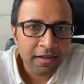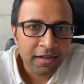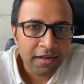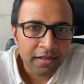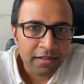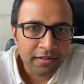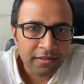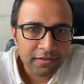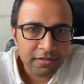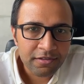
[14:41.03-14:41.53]

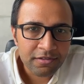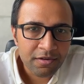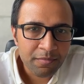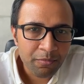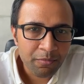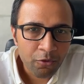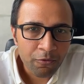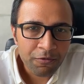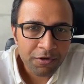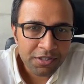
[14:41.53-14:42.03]
this is a
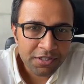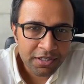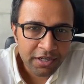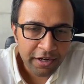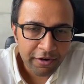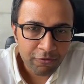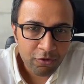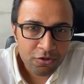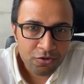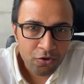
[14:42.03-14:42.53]
provision,
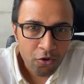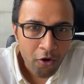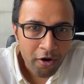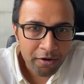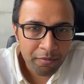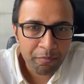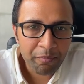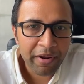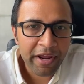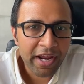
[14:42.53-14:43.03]
it was not
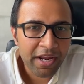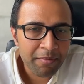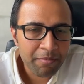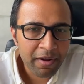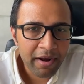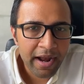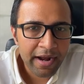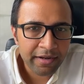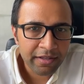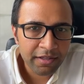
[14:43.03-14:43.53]

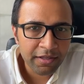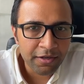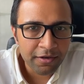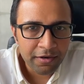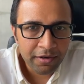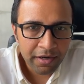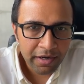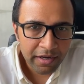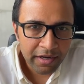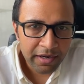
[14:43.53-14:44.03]
payable at the
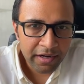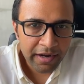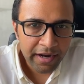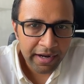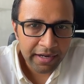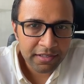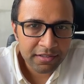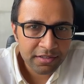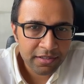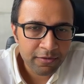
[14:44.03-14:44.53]
year end, and
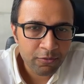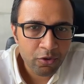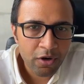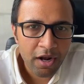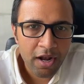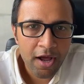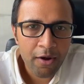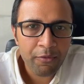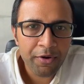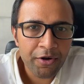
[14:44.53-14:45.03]
hence they would
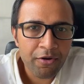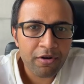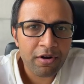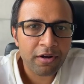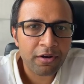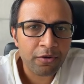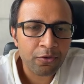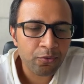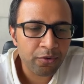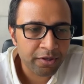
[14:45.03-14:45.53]
allow it on
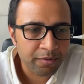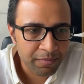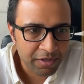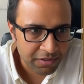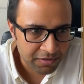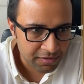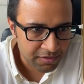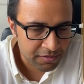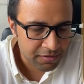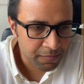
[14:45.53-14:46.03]
accrual
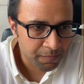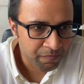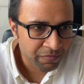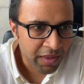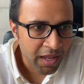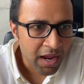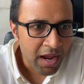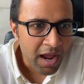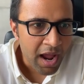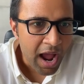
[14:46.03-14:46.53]
basis.
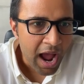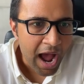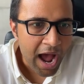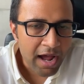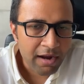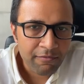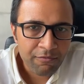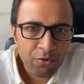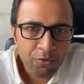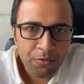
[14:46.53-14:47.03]

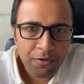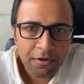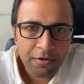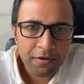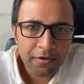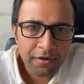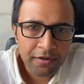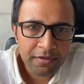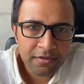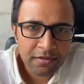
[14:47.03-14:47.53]
Our view
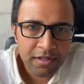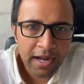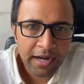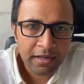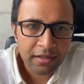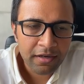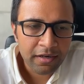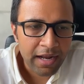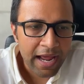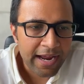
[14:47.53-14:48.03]
here is
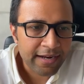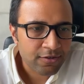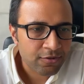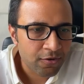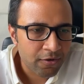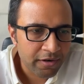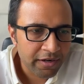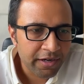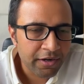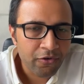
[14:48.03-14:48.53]
that the tax
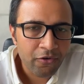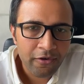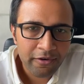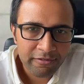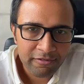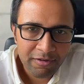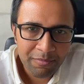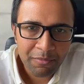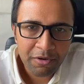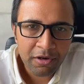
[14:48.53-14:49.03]
audit or
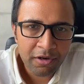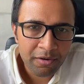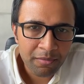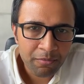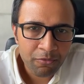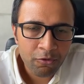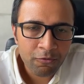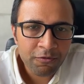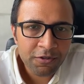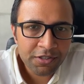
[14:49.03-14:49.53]
similar
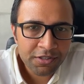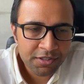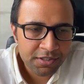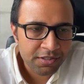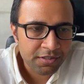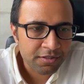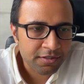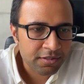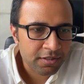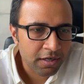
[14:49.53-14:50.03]

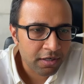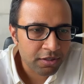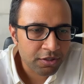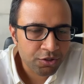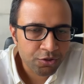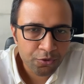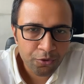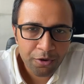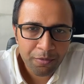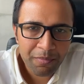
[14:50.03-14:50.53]
provisions
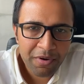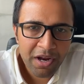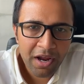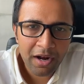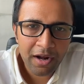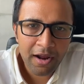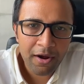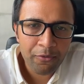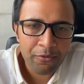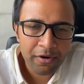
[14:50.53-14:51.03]
should be
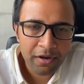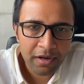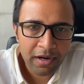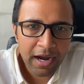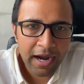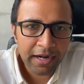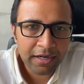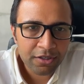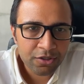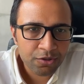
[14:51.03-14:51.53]
allowed
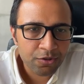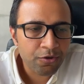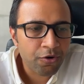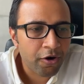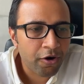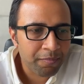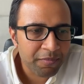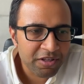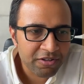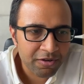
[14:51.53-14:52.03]
and should
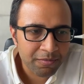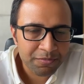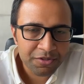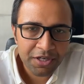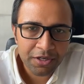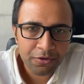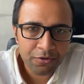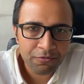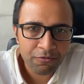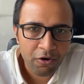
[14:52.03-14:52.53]
not be
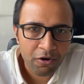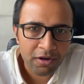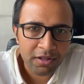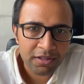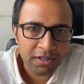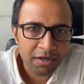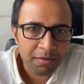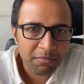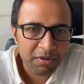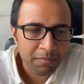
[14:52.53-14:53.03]
subject to
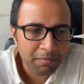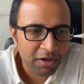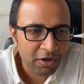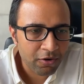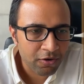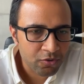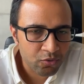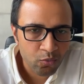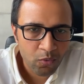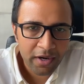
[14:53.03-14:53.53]
43B,
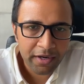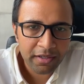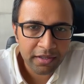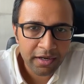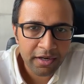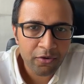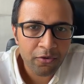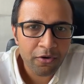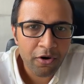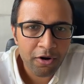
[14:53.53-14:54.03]
because one, they
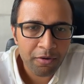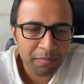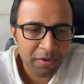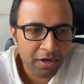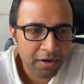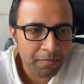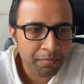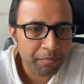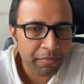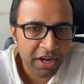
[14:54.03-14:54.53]
do not
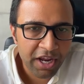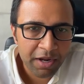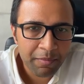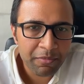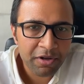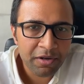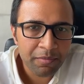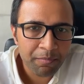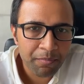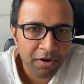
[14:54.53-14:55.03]
become
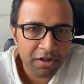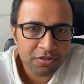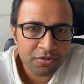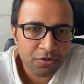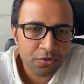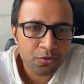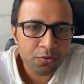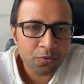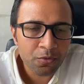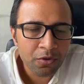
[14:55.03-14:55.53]
payable, plus
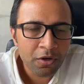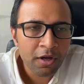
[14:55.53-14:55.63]
two,